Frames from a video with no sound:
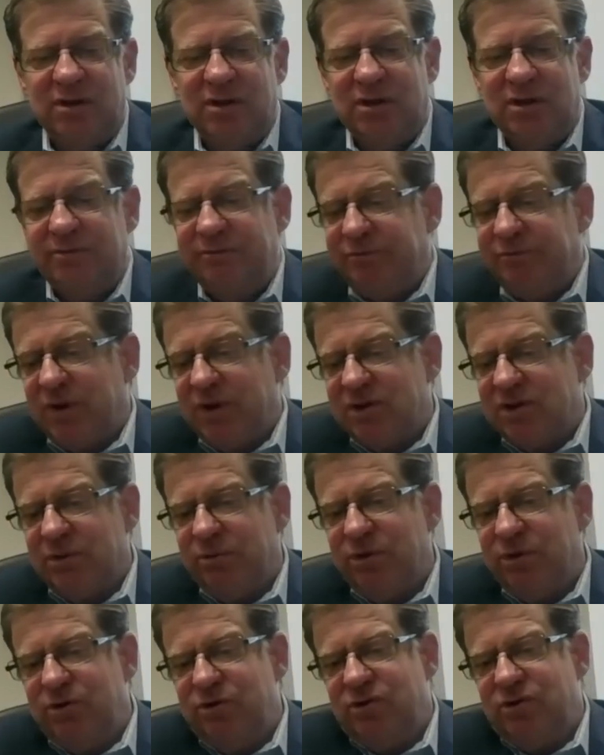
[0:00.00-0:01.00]
Uh,
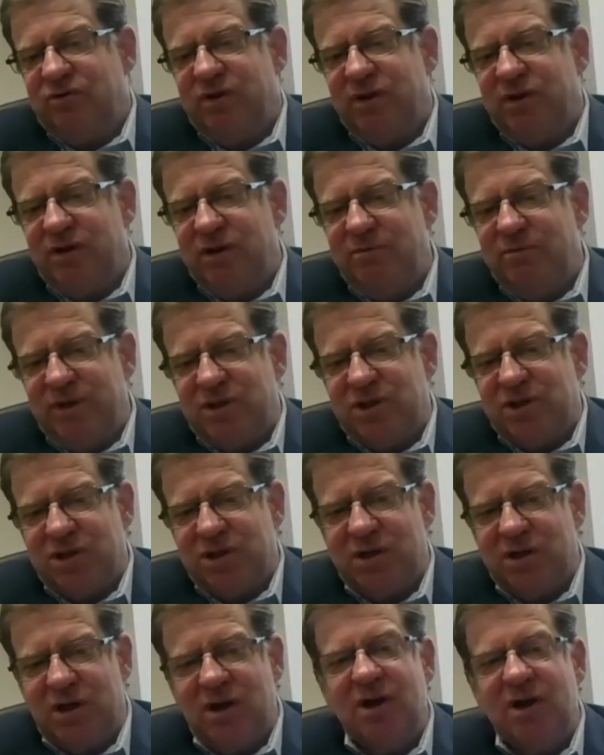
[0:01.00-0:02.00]
someone who's very much
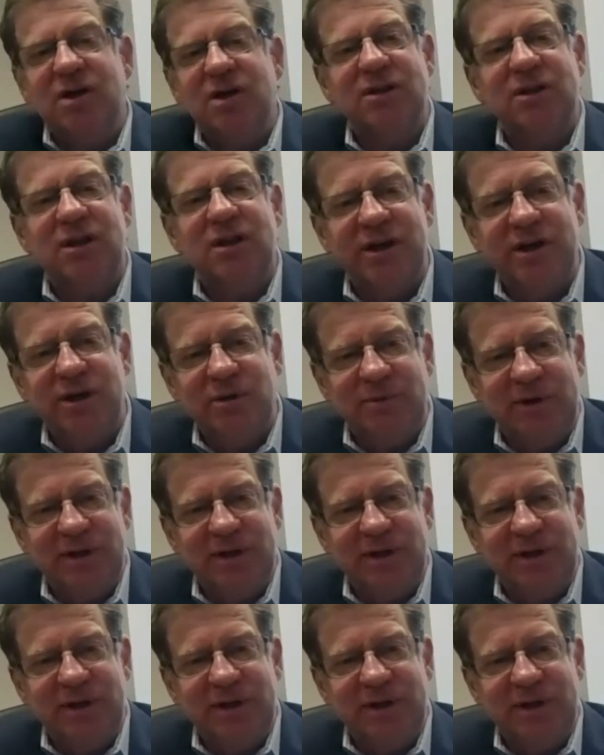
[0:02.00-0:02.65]
a hardliner